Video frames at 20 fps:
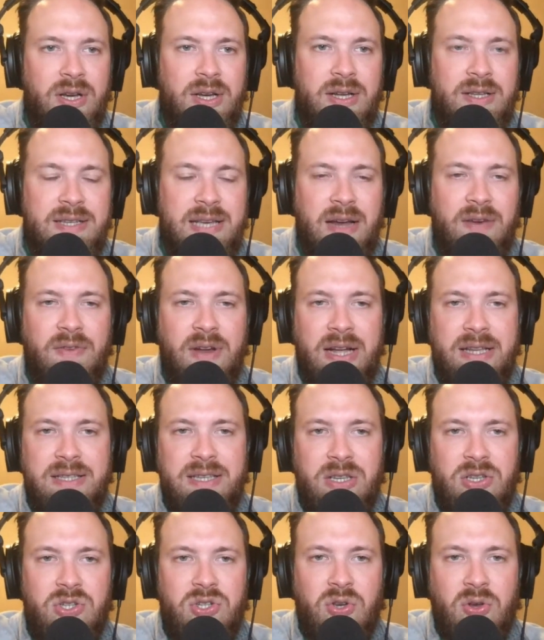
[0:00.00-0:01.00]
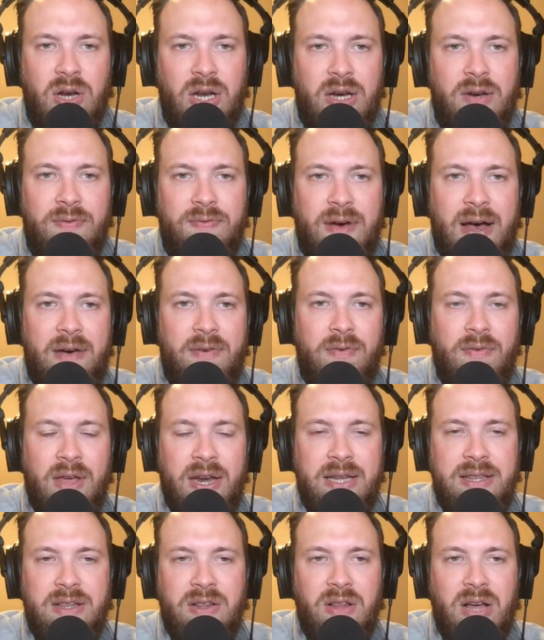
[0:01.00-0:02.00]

10 of 19 shooting, 5 of 8 at the